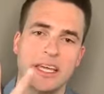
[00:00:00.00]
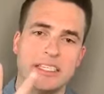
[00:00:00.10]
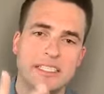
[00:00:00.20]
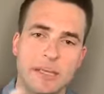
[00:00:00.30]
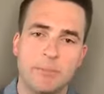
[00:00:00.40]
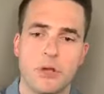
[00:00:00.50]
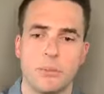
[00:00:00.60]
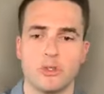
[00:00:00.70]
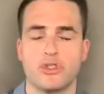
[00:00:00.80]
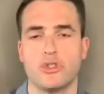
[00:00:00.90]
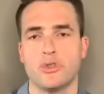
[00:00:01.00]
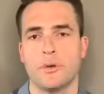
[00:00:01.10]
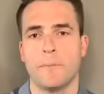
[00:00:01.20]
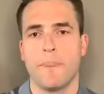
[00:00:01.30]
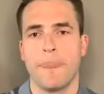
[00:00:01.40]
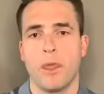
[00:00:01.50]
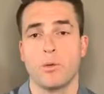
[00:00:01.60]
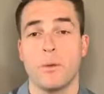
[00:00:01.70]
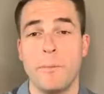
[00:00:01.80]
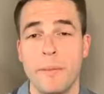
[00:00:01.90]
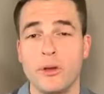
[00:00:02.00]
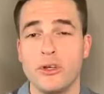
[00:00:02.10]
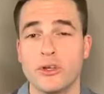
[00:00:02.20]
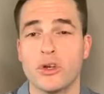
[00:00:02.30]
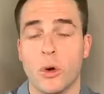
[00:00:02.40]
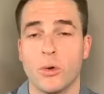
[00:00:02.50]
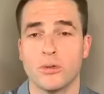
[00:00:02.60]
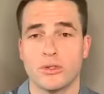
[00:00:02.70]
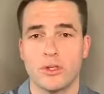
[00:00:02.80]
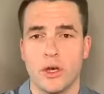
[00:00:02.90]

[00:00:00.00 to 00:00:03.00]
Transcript: Tip number 2, remember your goals.